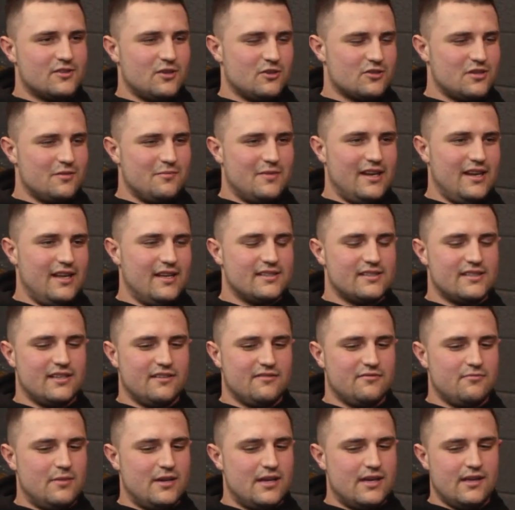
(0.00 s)
I don't know, social media
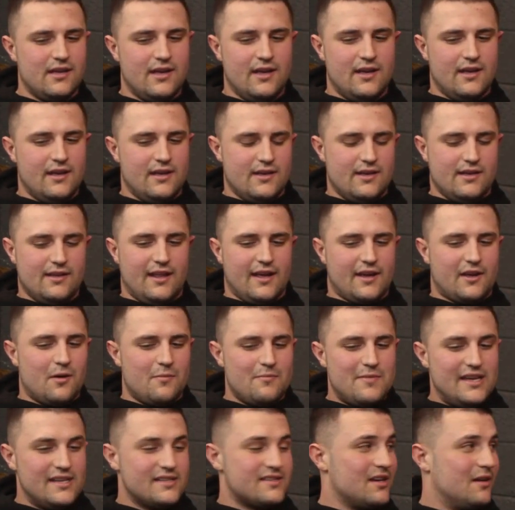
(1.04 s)
and stuff. But
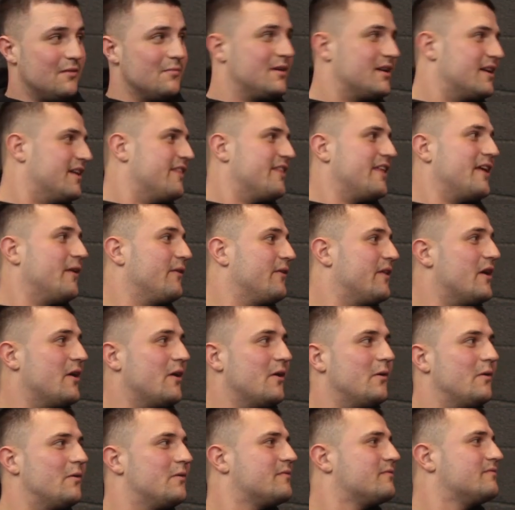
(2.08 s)
like I'll meet someone and
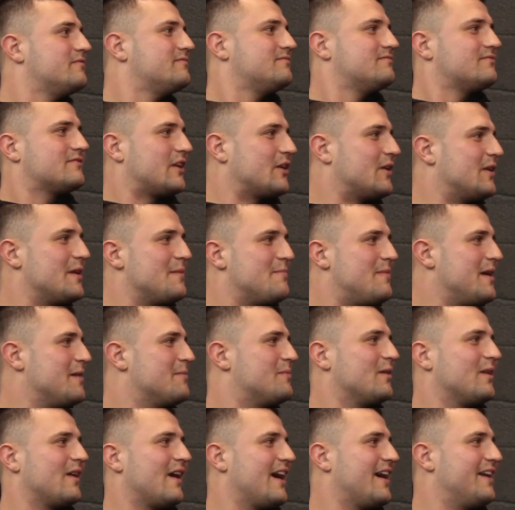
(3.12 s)
they'll know 30
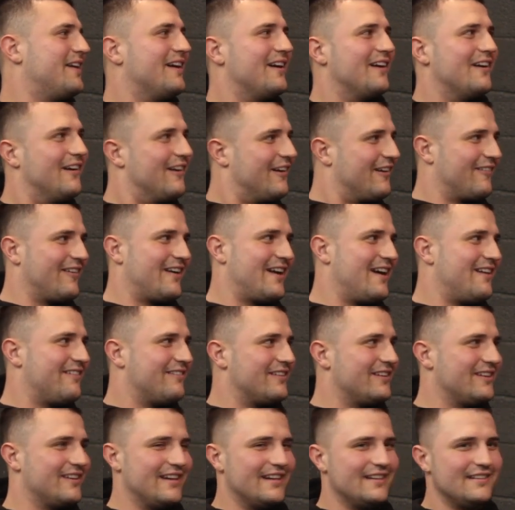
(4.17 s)
people I know or
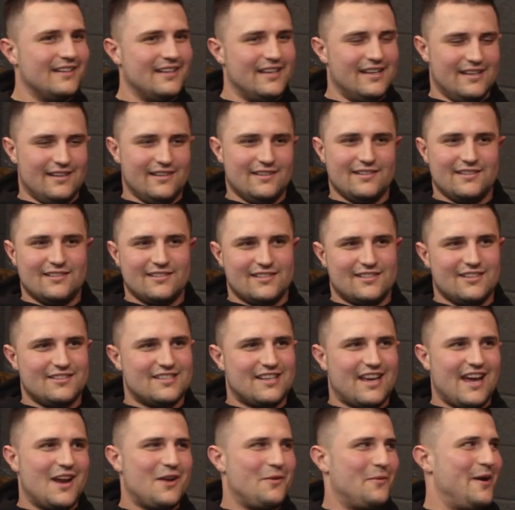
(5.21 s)
whatever, and
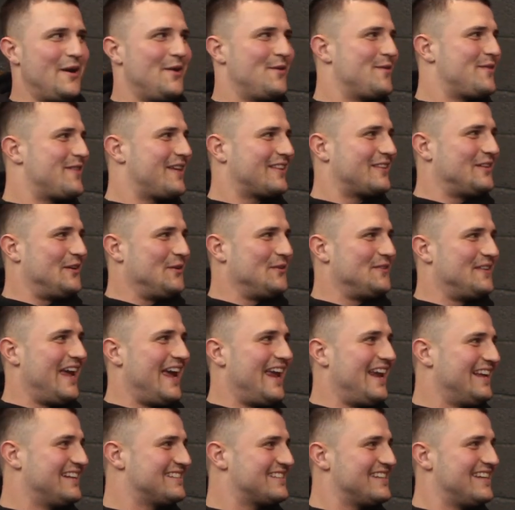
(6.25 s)
so it's kind of weird with like the
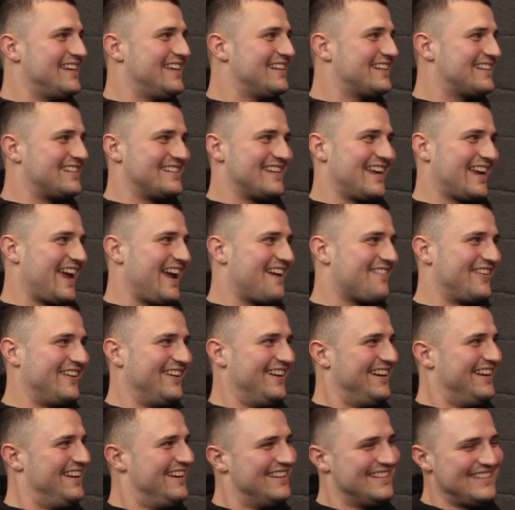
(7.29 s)
whole dating scene because like
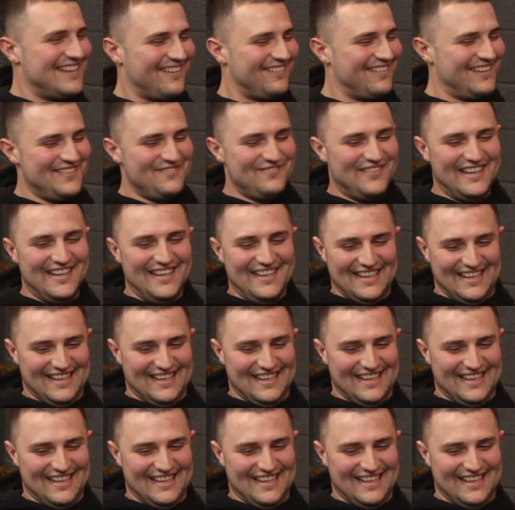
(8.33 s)
everyone knows everyone.